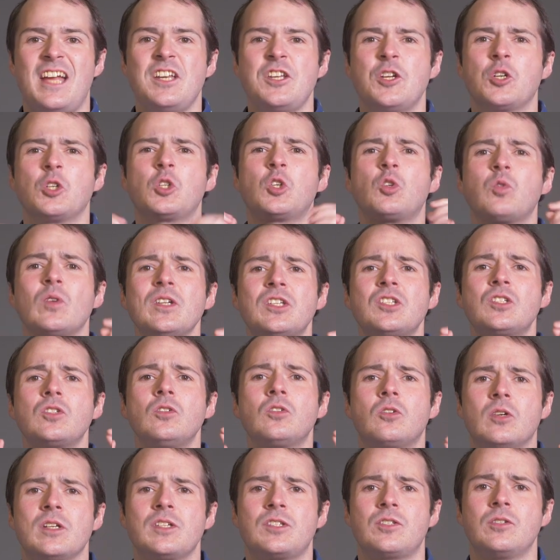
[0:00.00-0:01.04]
and you're crystal,
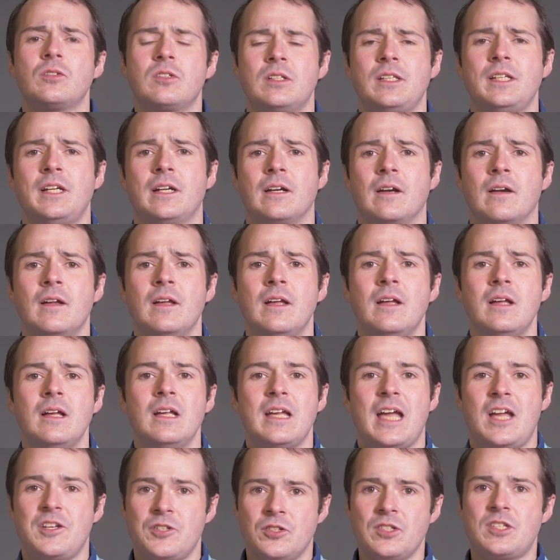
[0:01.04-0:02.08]
crystal clear,
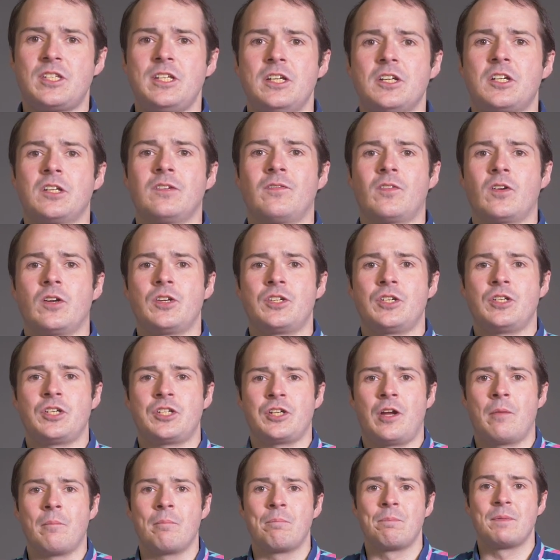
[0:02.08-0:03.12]
and you'll see a conversion
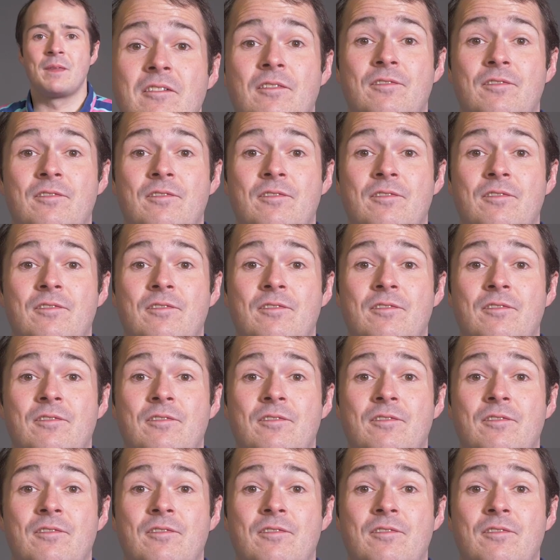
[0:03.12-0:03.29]
jump.